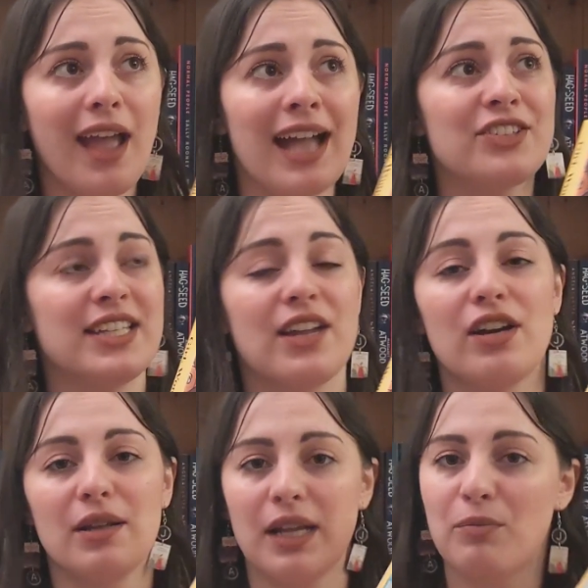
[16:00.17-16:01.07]
Actually, there
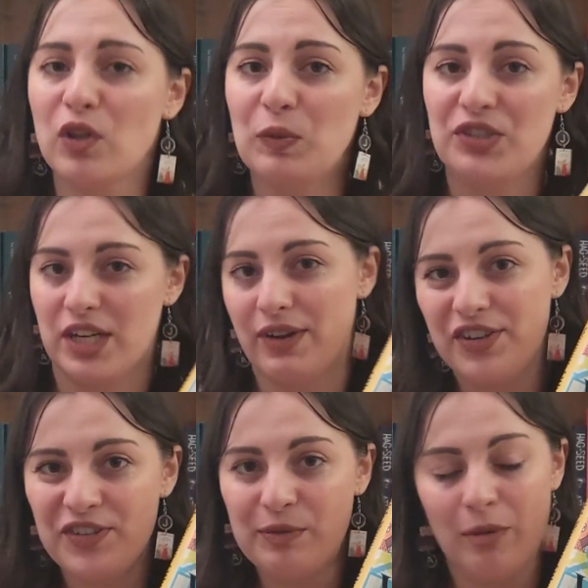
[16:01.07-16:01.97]
are like multiple
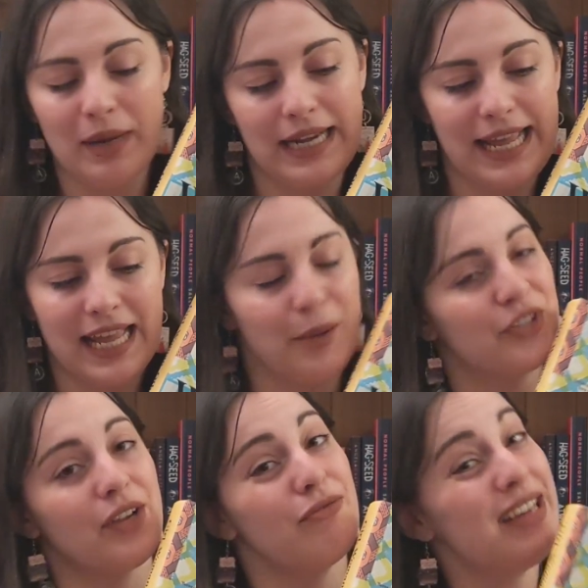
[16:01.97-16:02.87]
generations of women in here,
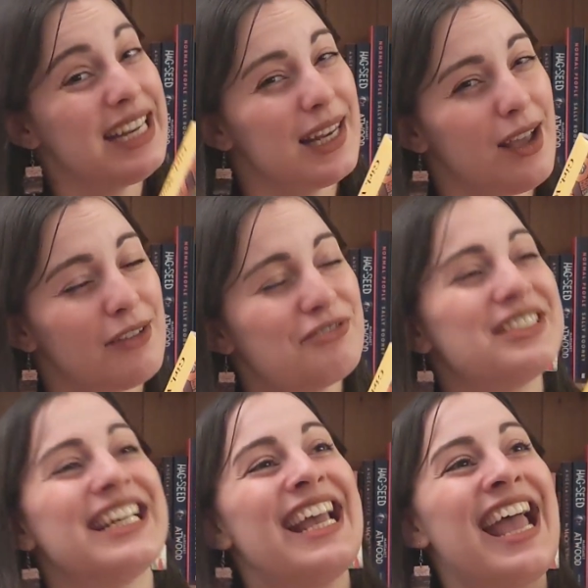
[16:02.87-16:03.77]
which I really
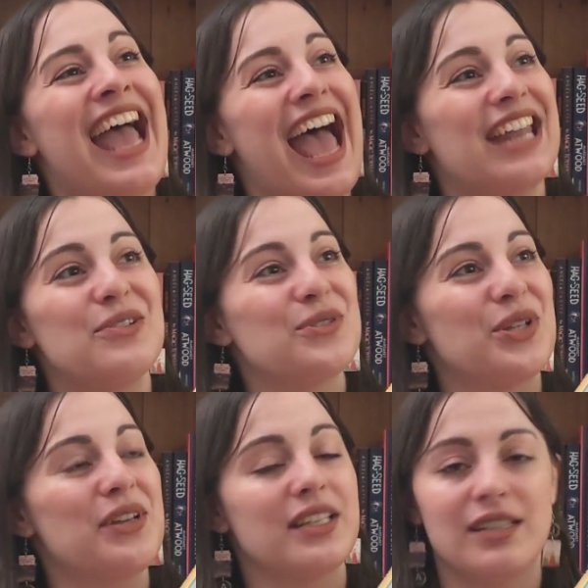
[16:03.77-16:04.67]
loved, and
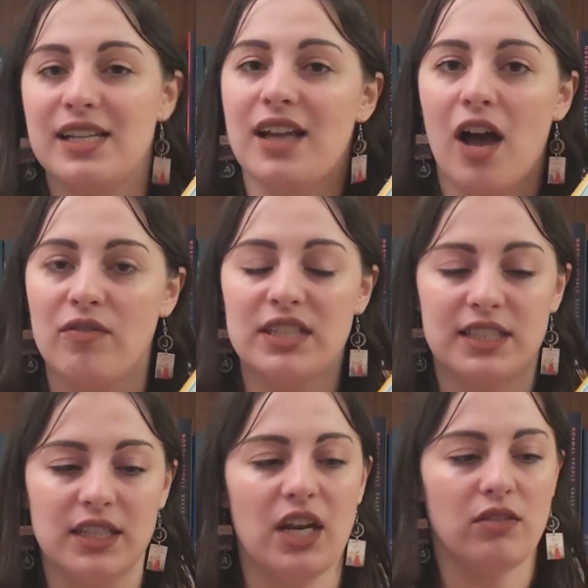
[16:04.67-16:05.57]
also it
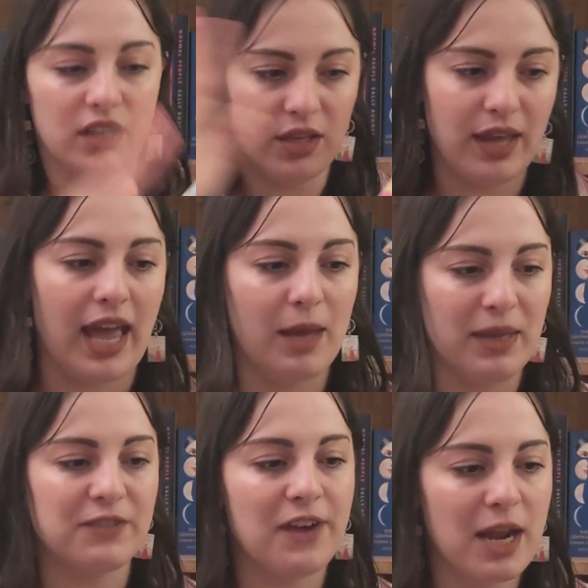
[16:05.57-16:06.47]
covers, you know, the UK,
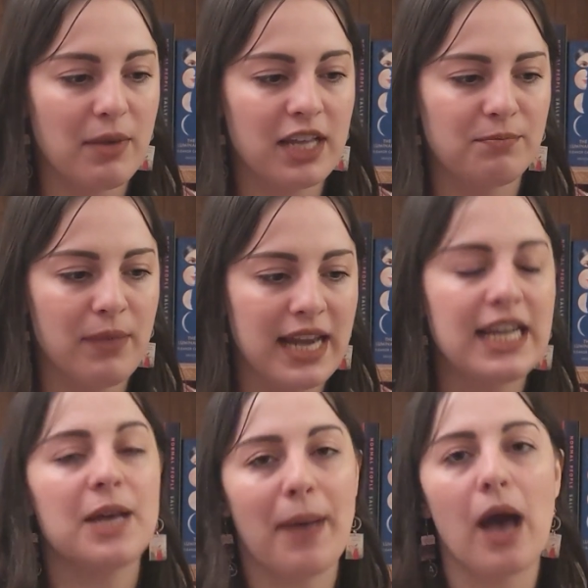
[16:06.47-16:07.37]
but it's
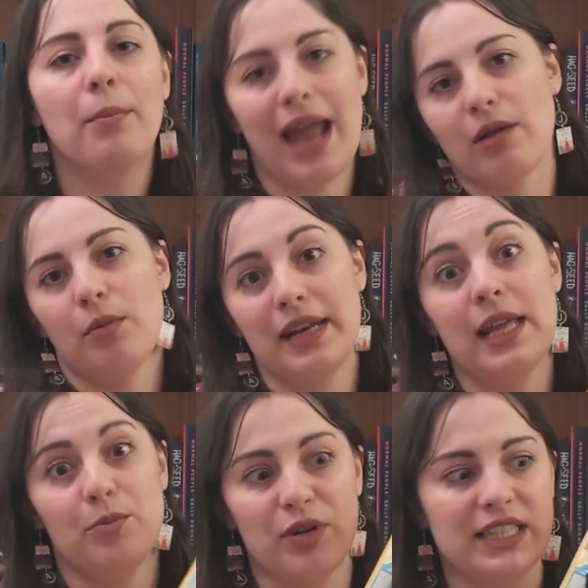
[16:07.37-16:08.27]
mainly about black women
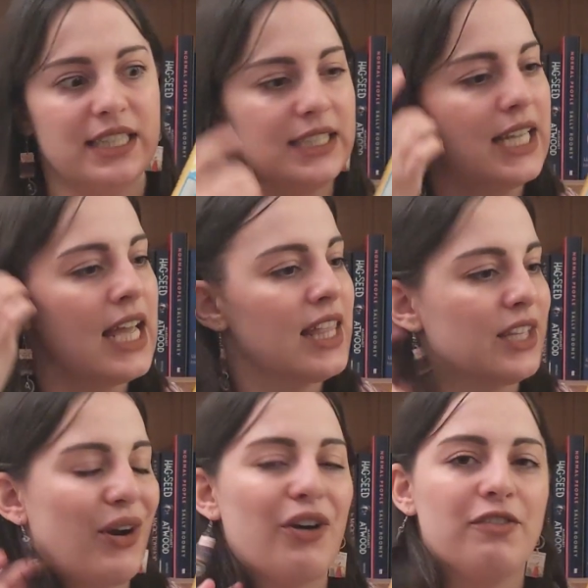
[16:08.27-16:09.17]
in Britain.
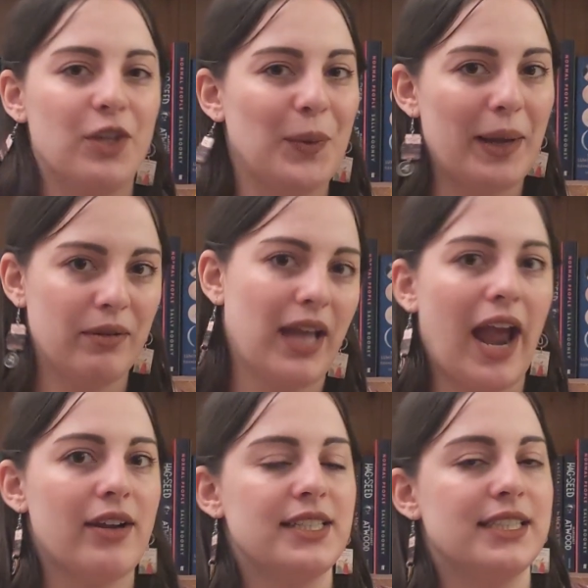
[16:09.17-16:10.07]
There are a few white
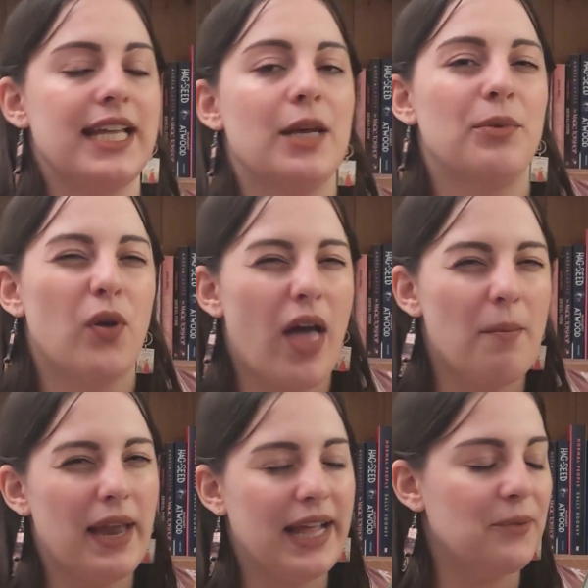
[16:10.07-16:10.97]
characters in here, but not that
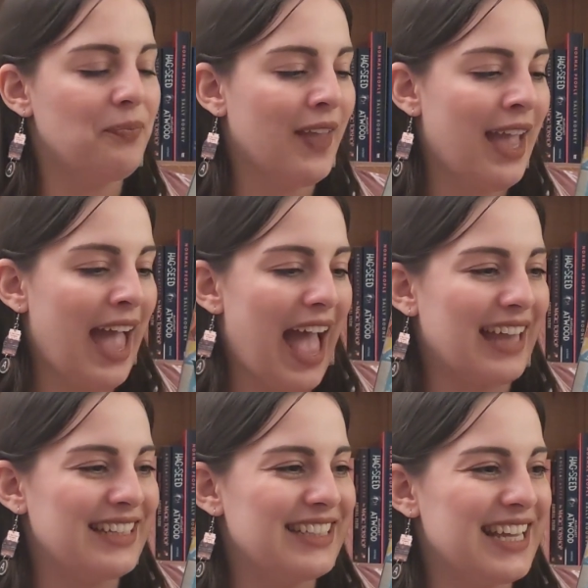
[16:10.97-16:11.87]
many,
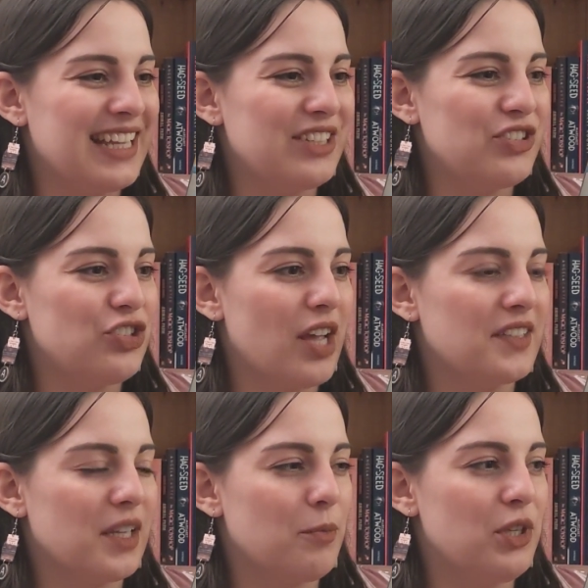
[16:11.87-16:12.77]
and it's
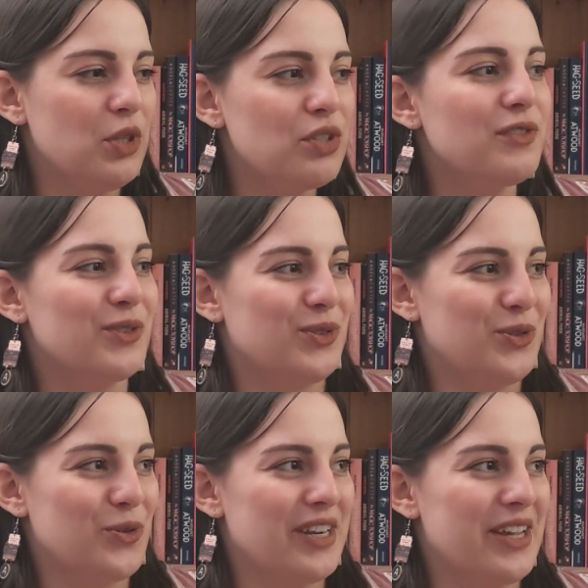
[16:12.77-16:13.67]
just a beautiful
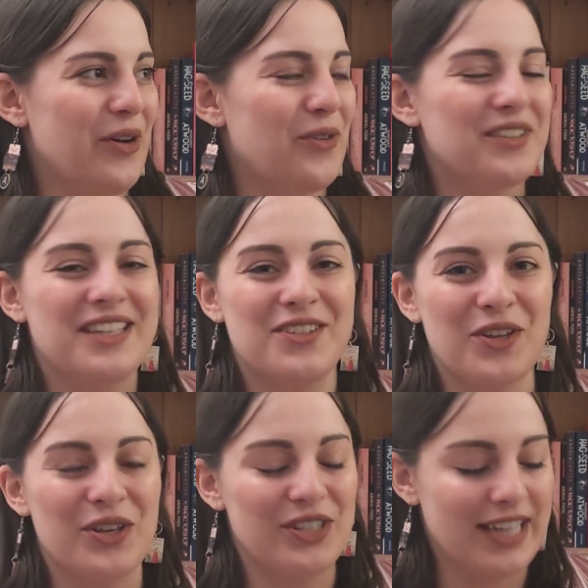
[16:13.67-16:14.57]
story of
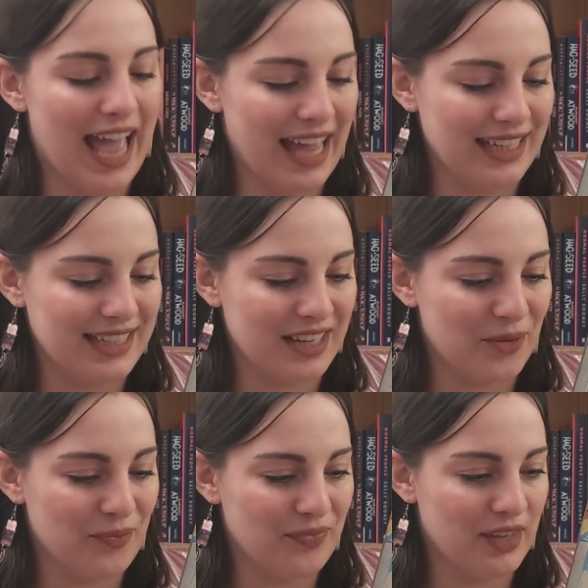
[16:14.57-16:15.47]
sisterhood
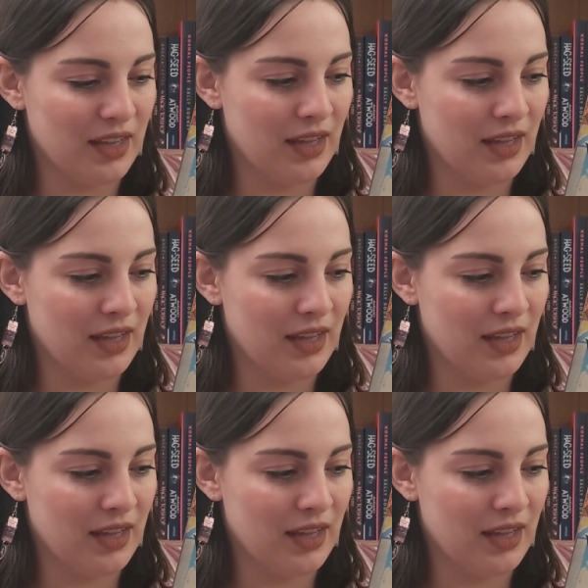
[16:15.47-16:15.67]
and